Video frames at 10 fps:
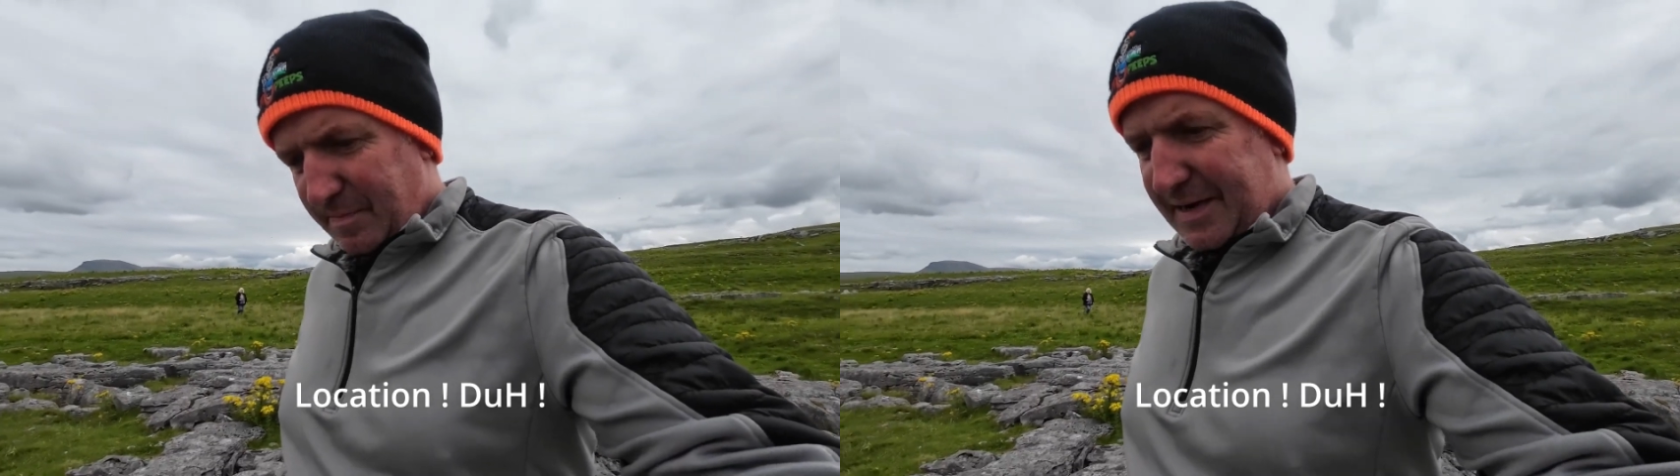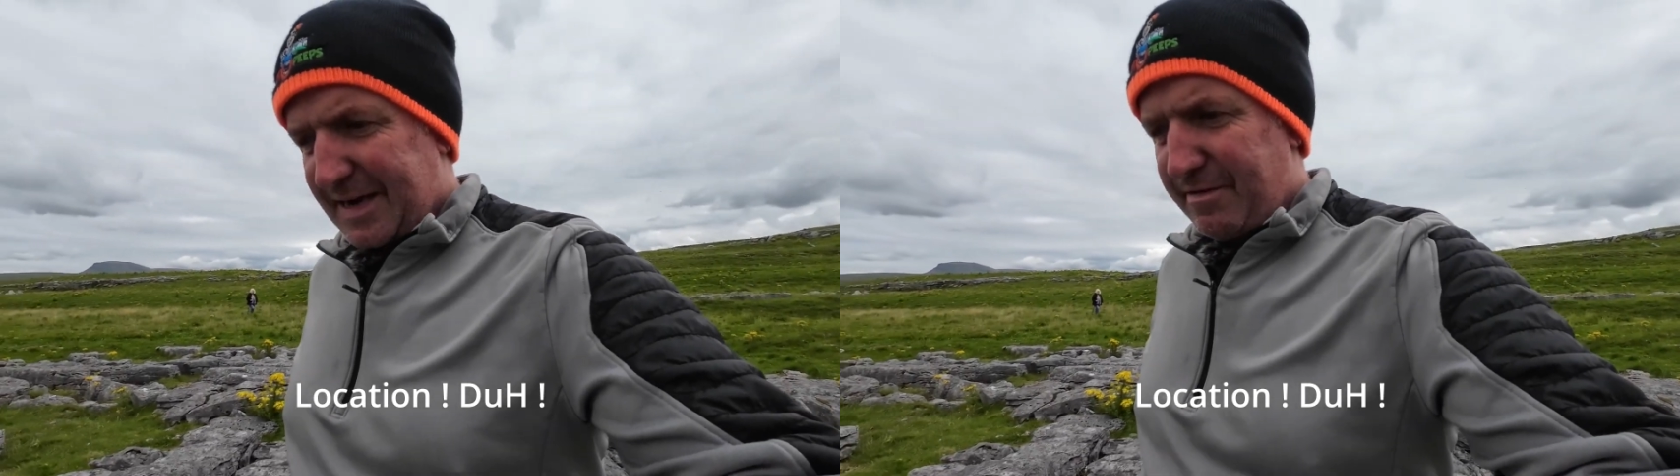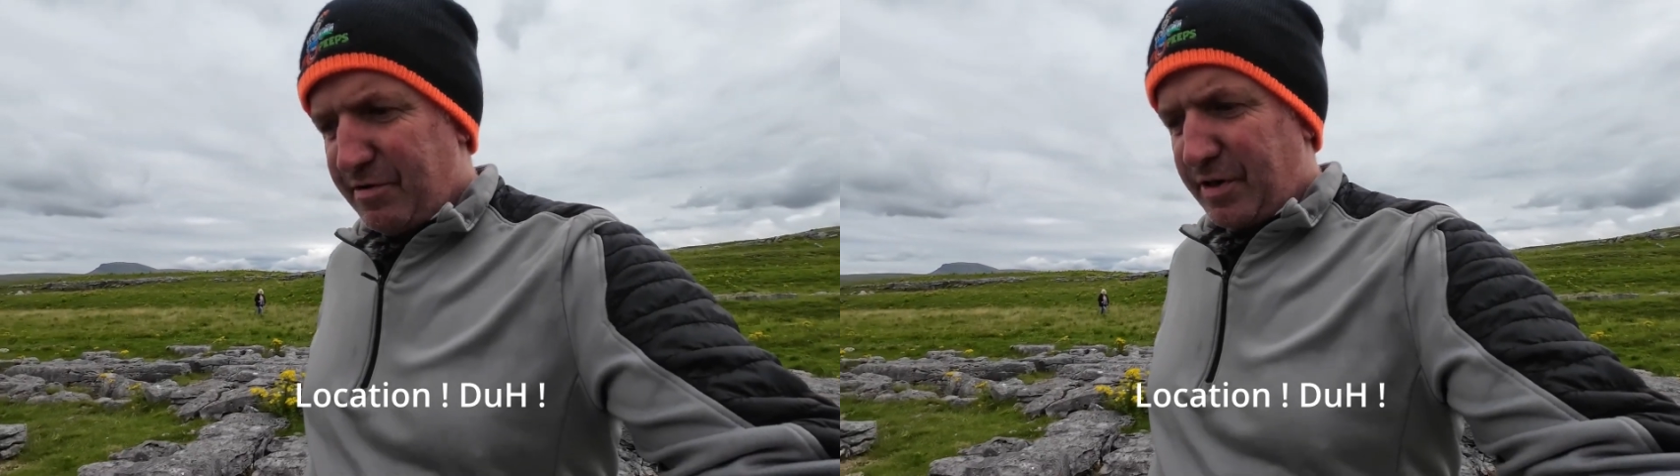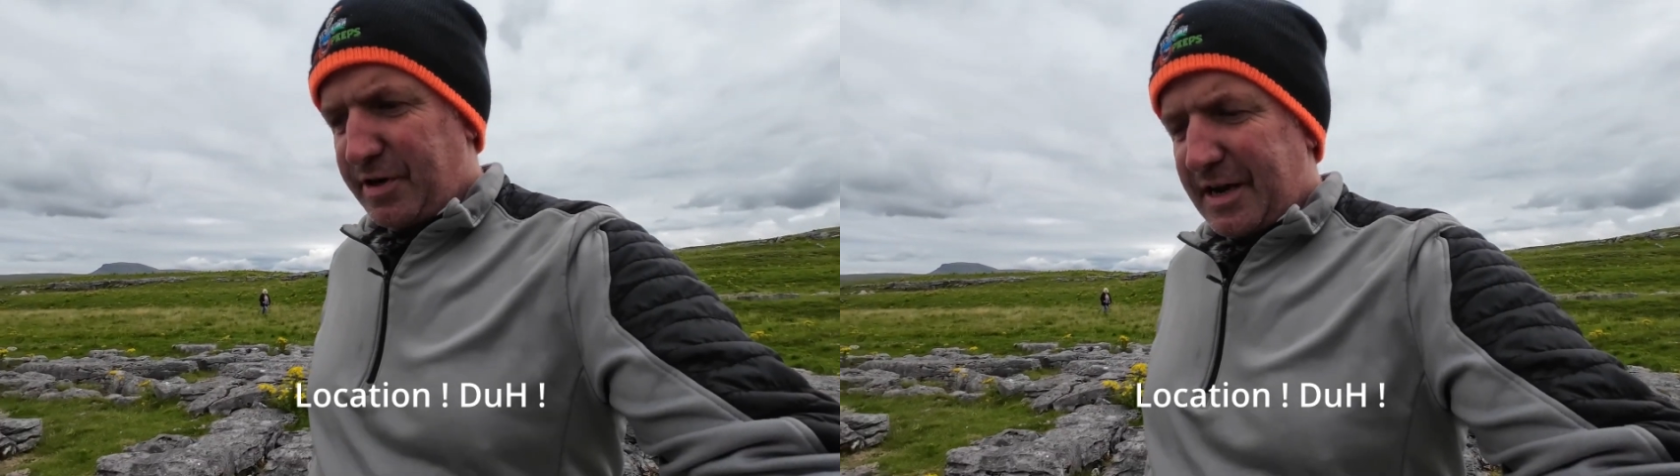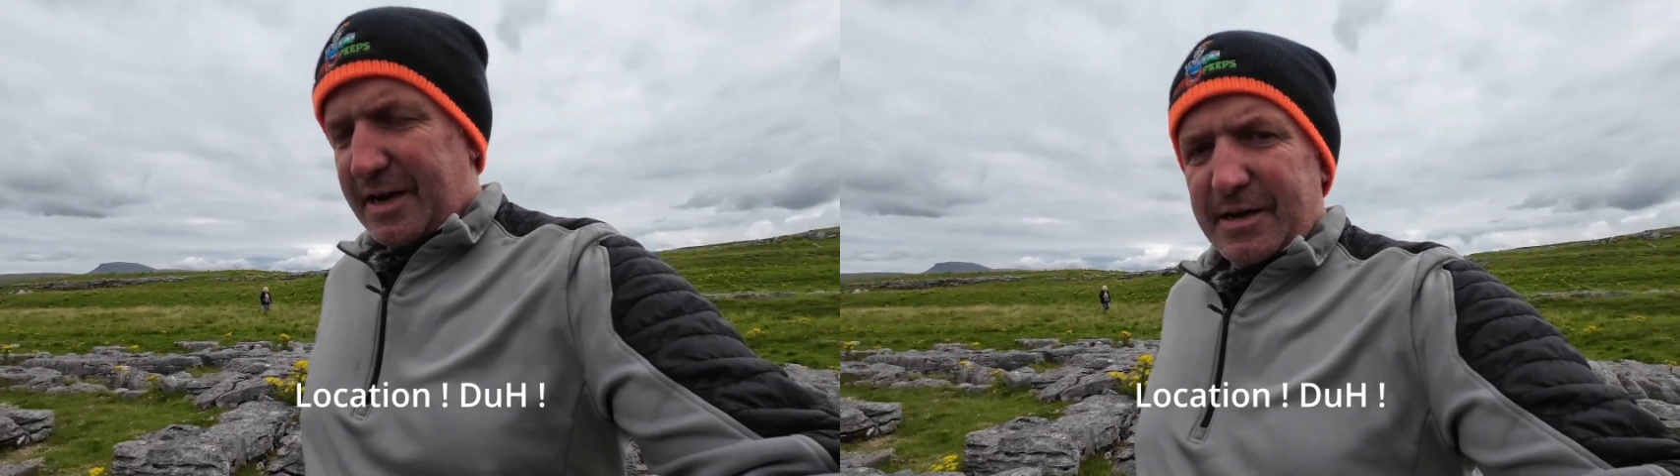back here another
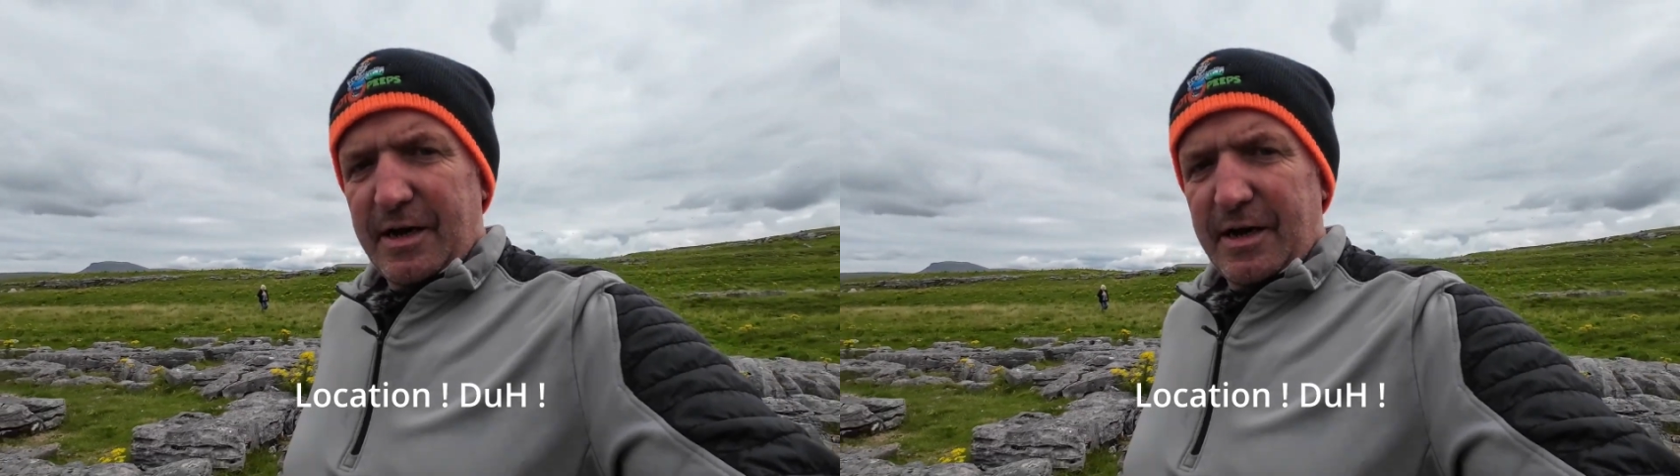day